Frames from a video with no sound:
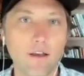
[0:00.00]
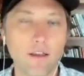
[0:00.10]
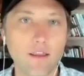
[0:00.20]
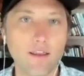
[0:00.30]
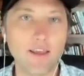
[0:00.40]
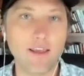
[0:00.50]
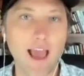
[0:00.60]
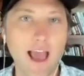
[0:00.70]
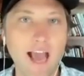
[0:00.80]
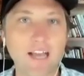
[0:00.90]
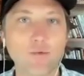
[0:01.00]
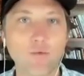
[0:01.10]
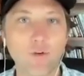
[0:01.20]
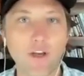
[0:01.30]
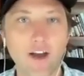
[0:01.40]
the
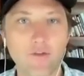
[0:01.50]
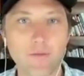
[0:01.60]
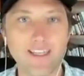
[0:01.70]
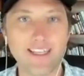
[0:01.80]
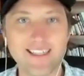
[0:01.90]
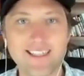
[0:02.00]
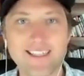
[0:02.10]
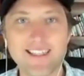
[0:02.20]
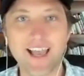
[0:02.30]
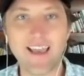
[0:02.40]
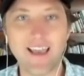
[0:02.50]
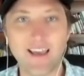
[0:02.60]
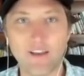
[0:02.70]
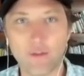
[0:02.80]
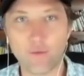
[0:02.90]
actual government is saying